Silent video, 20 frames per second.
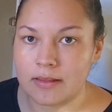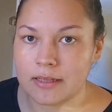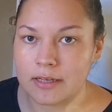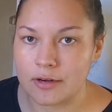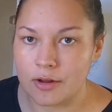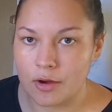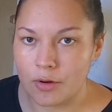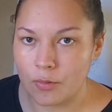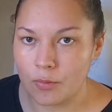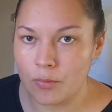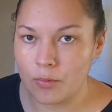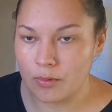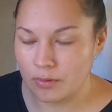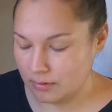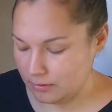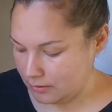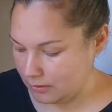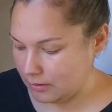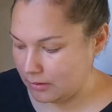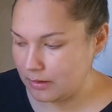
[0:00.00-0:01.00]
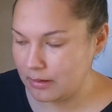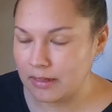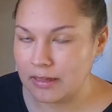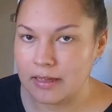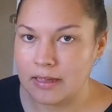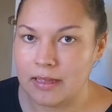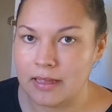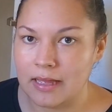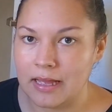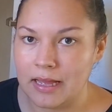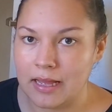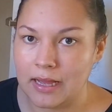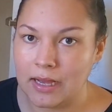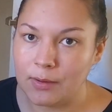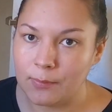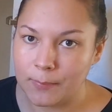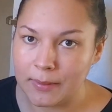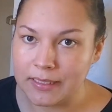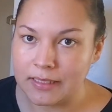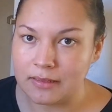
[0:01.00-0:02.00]
I know
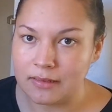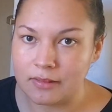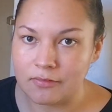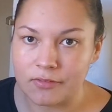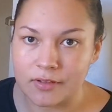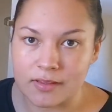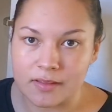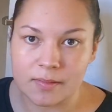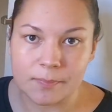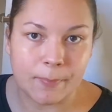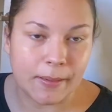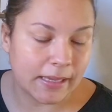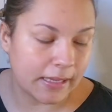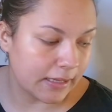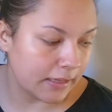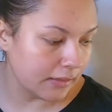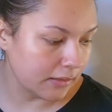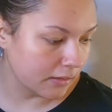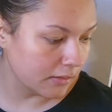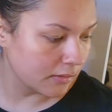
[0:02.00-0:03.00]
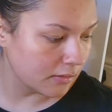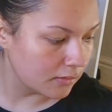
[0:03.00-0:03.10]
how many there is spare.